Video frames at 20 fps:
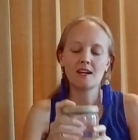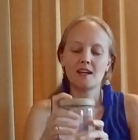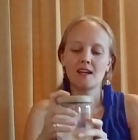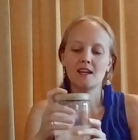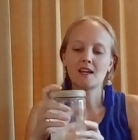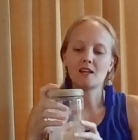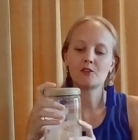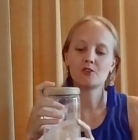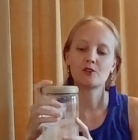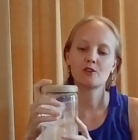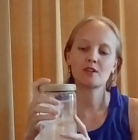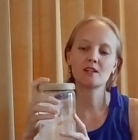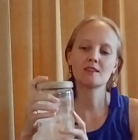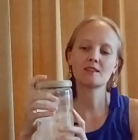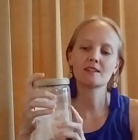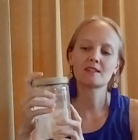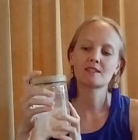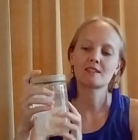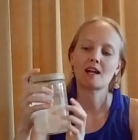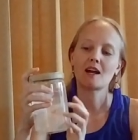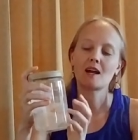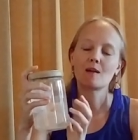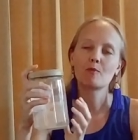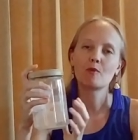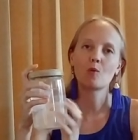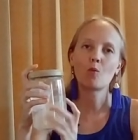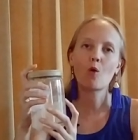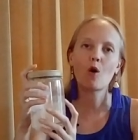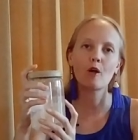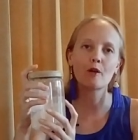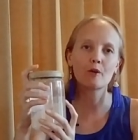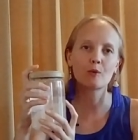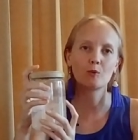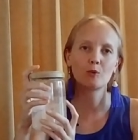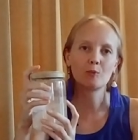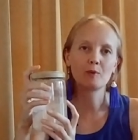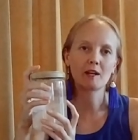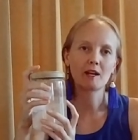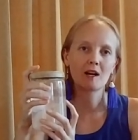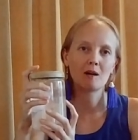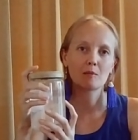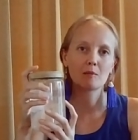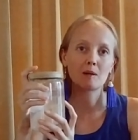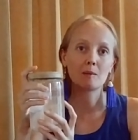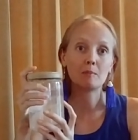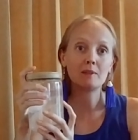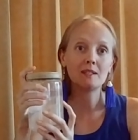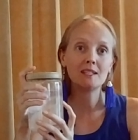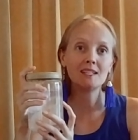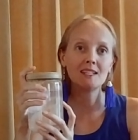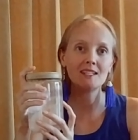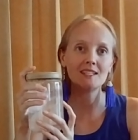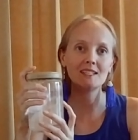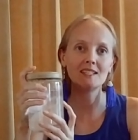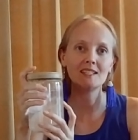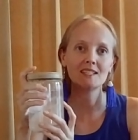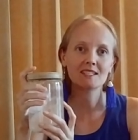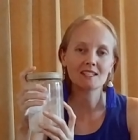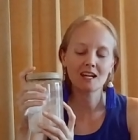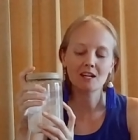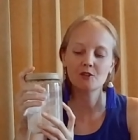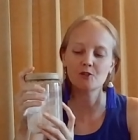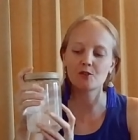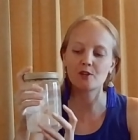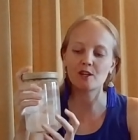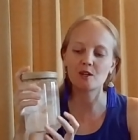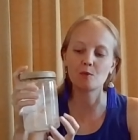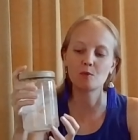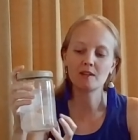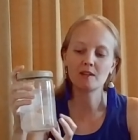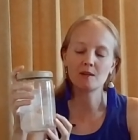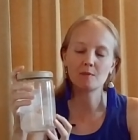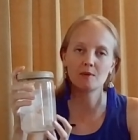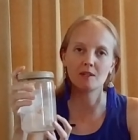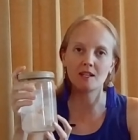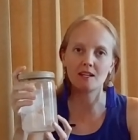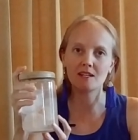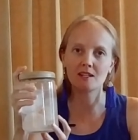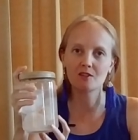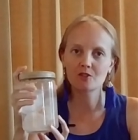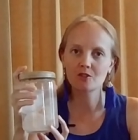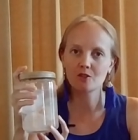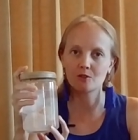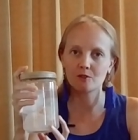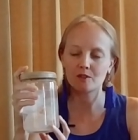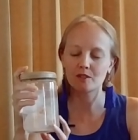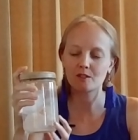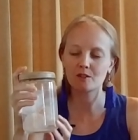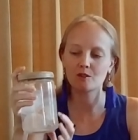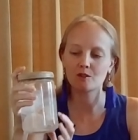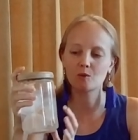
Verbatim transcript: And during this time, the water will become completely saturated with Himalayan salt.